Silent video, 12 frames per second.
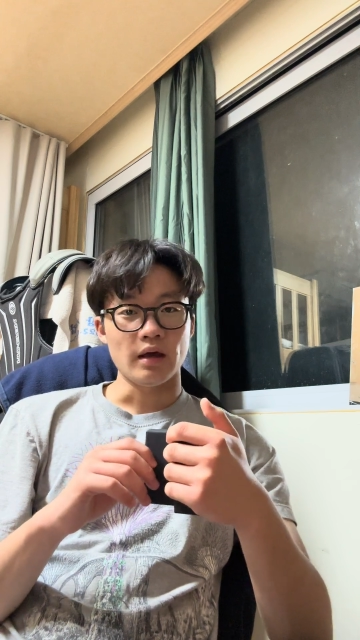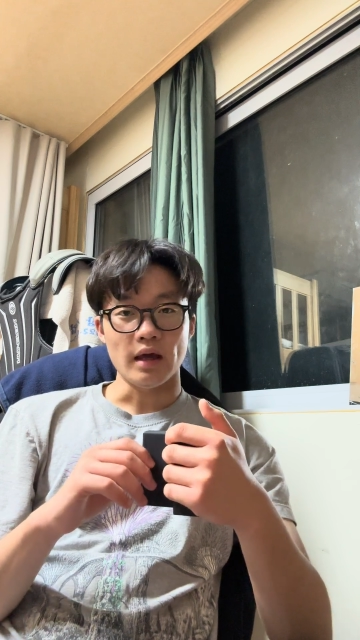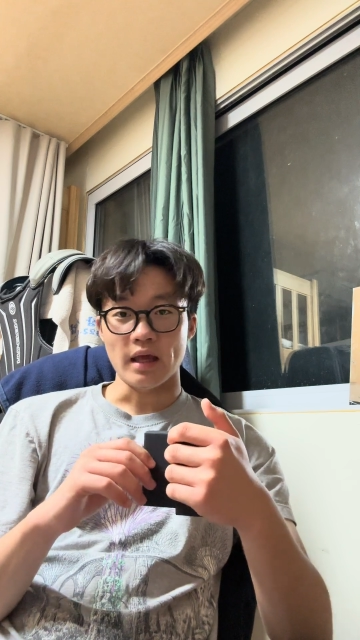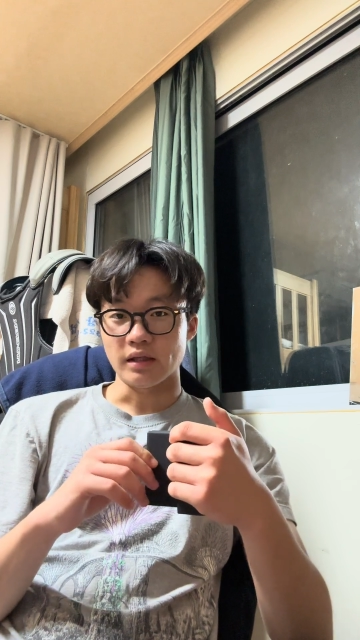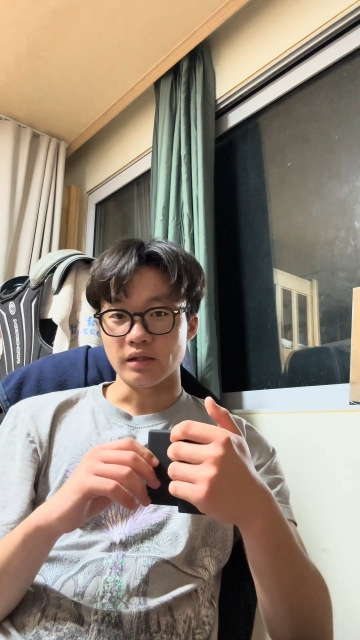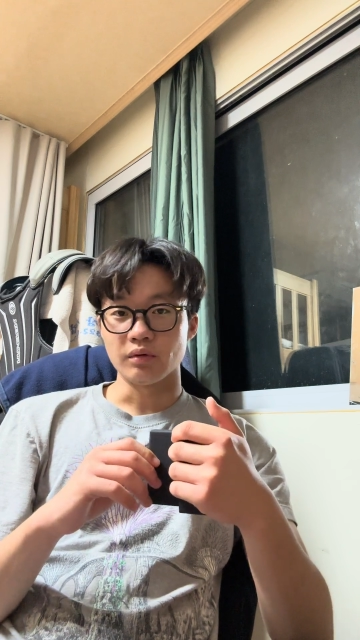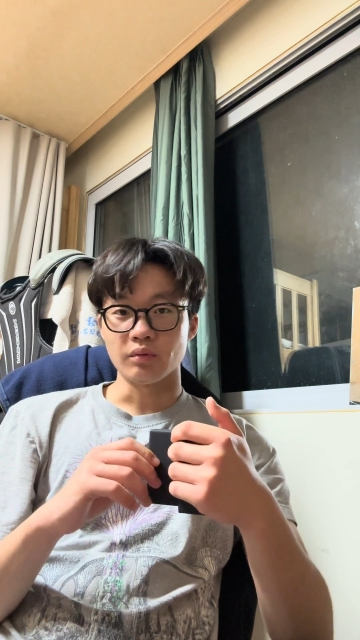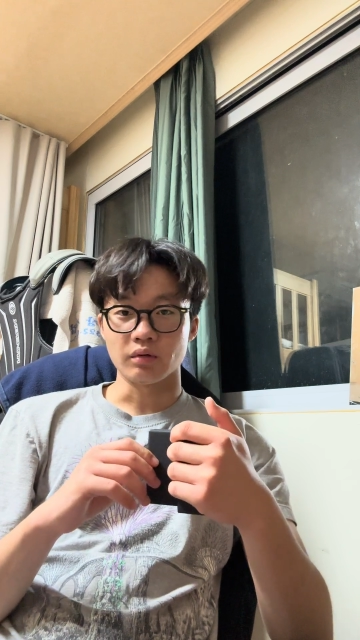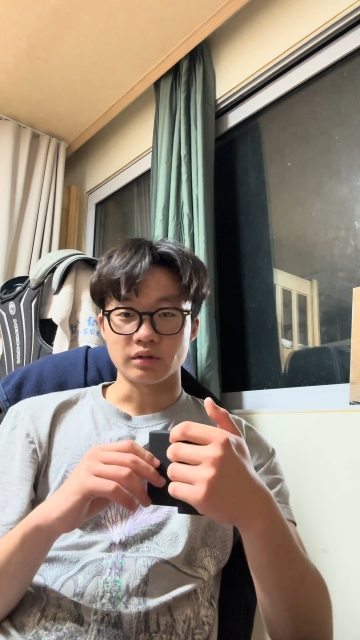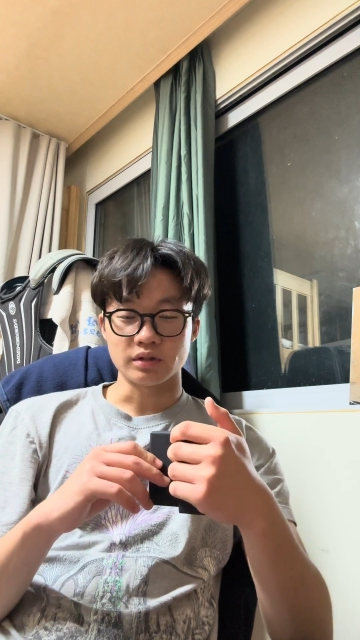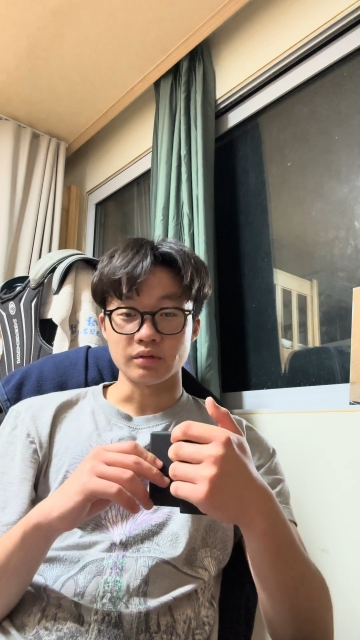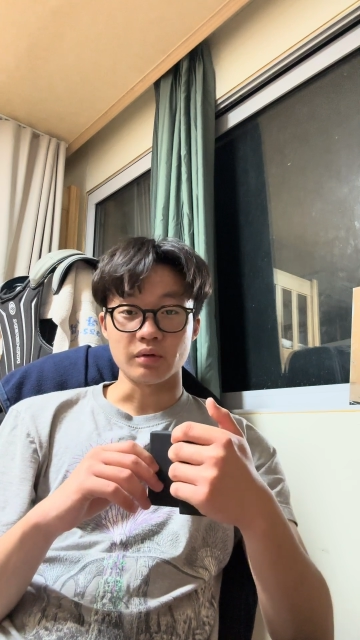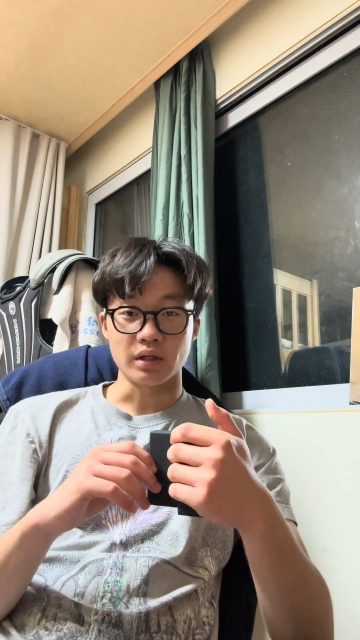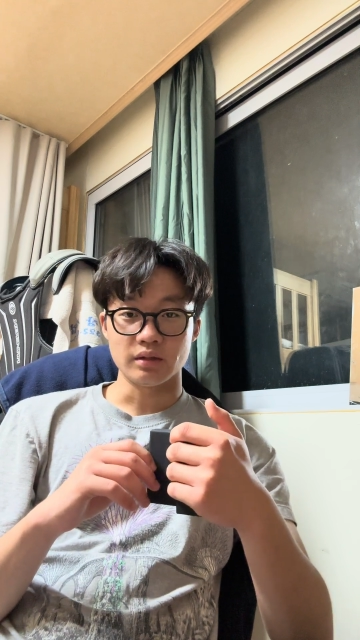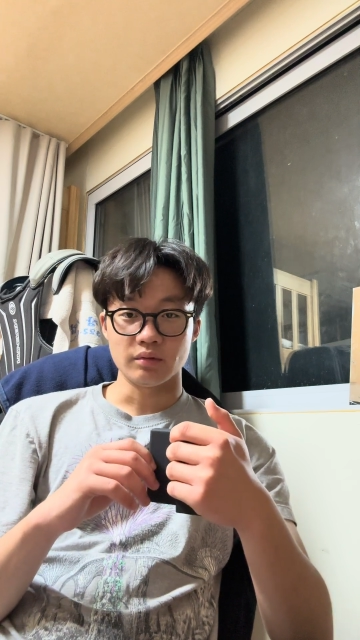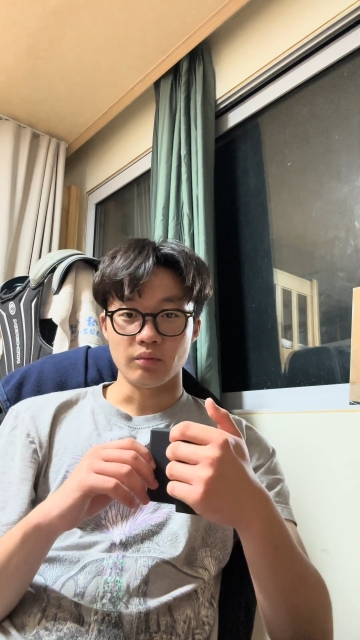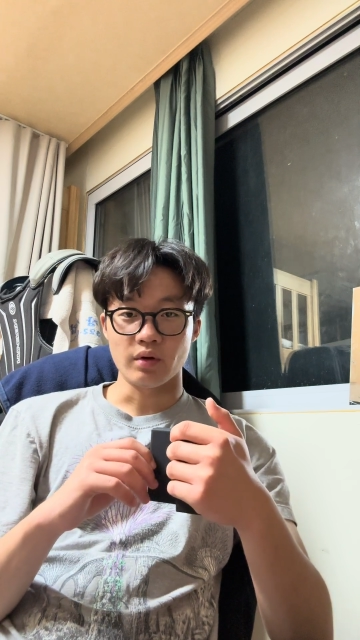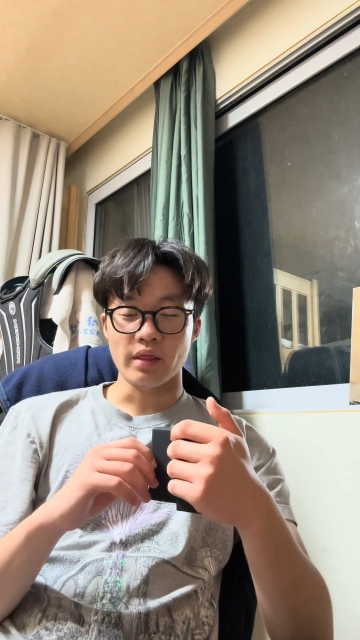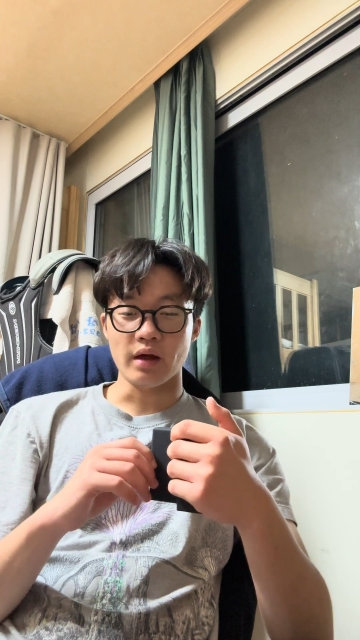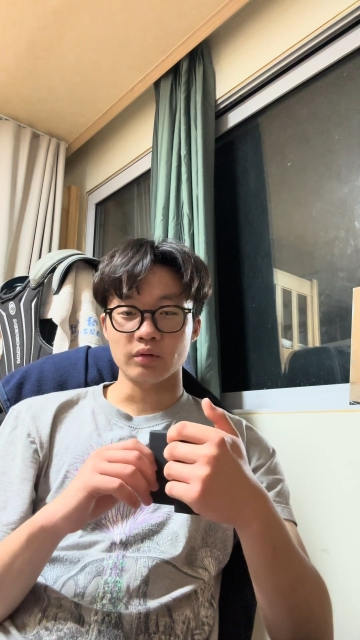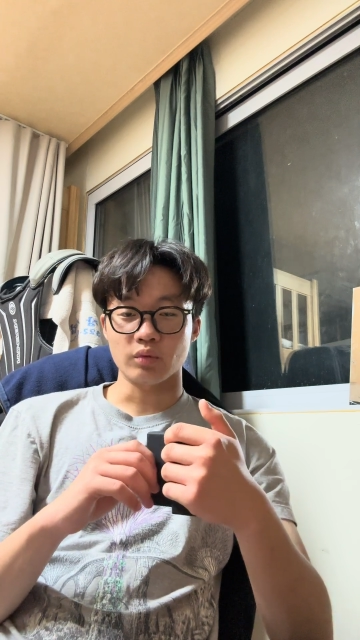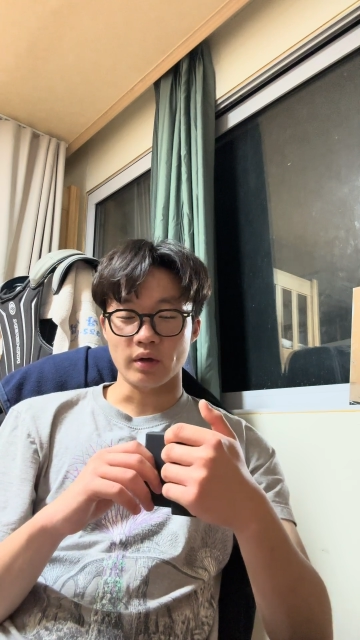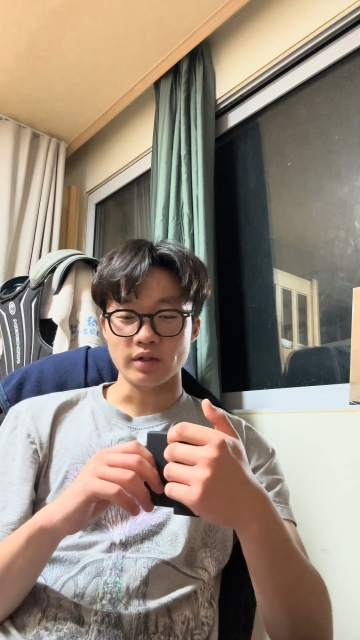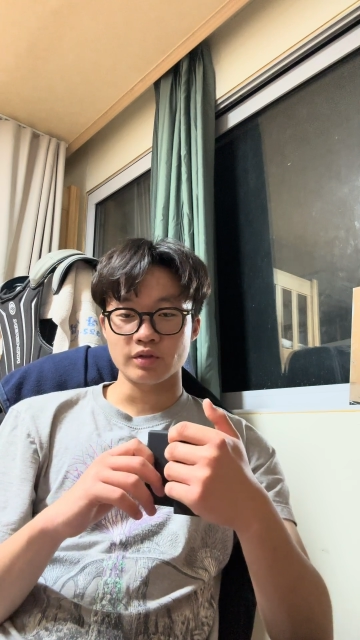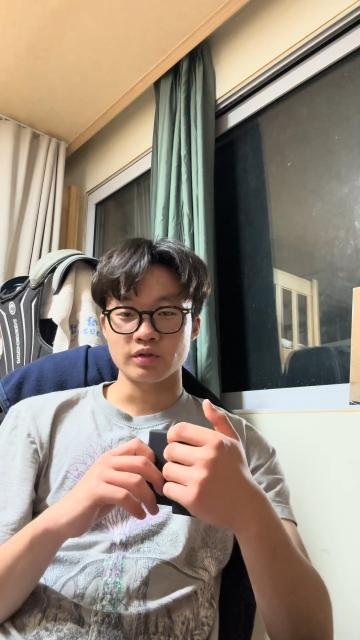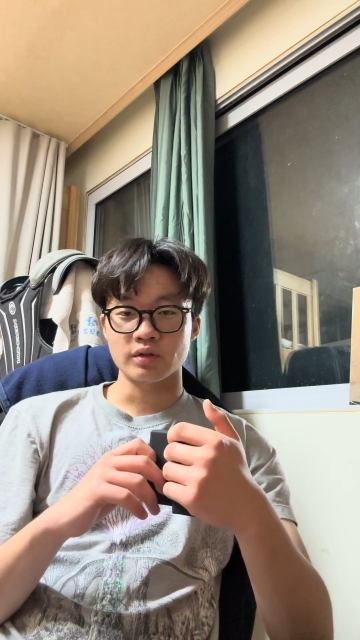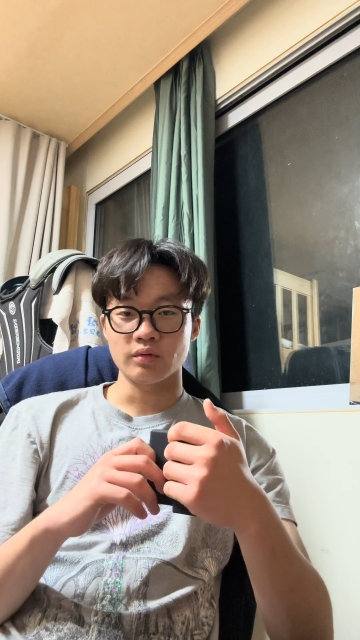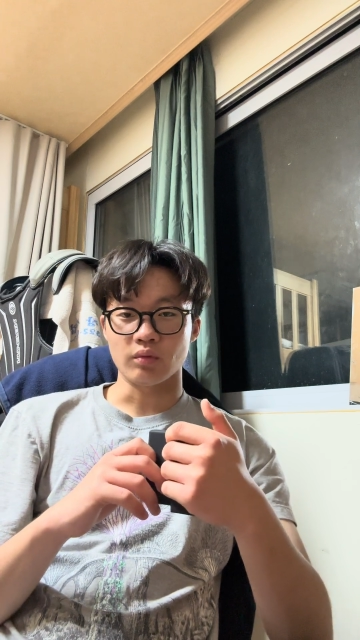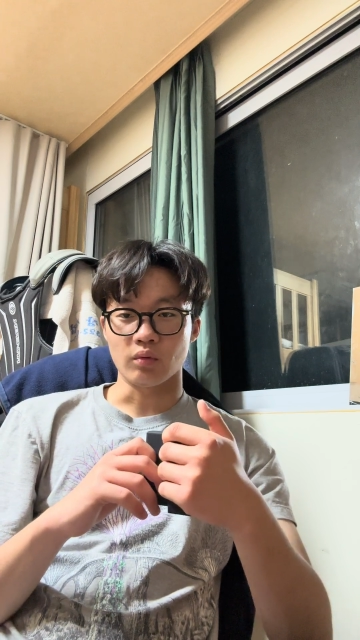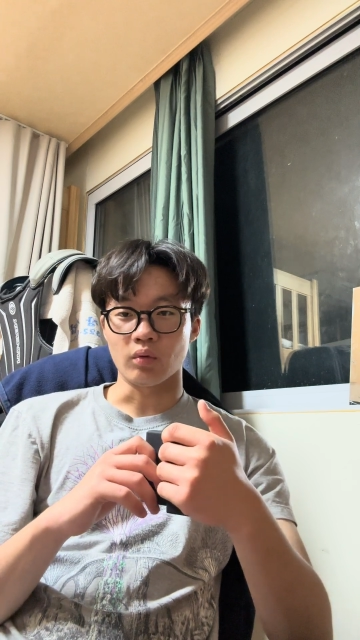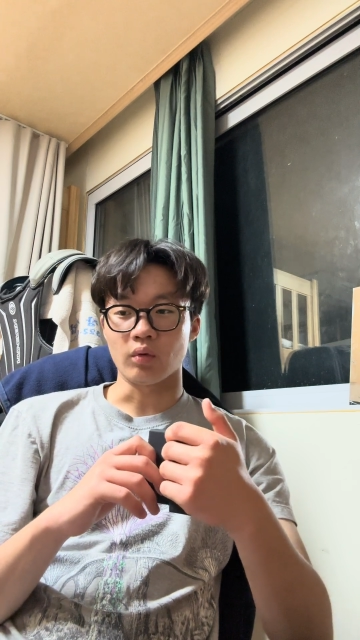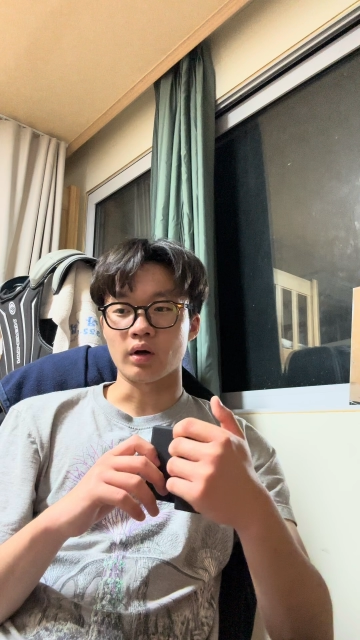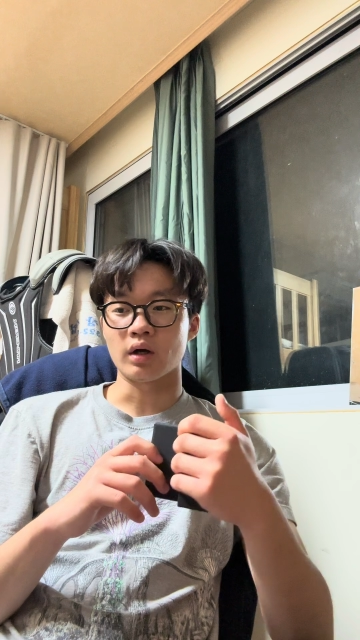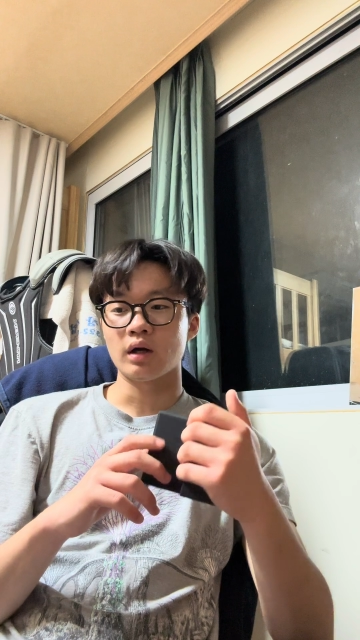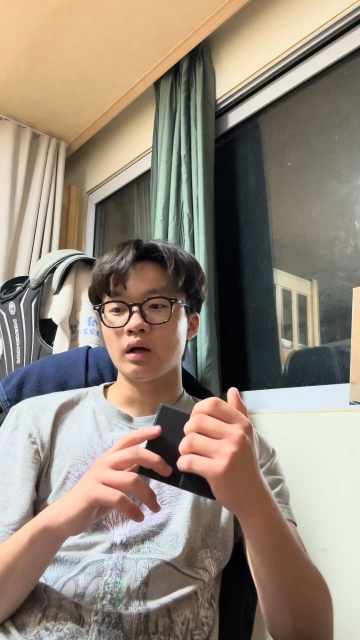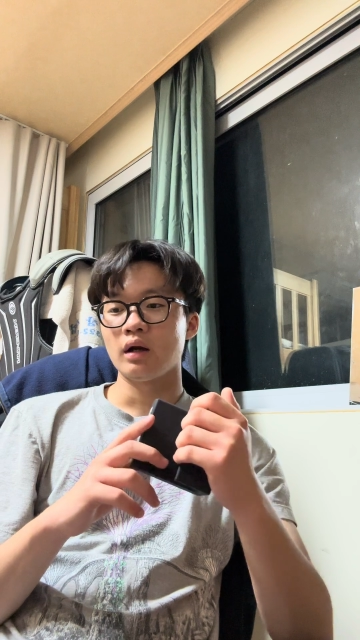and you will do it without question or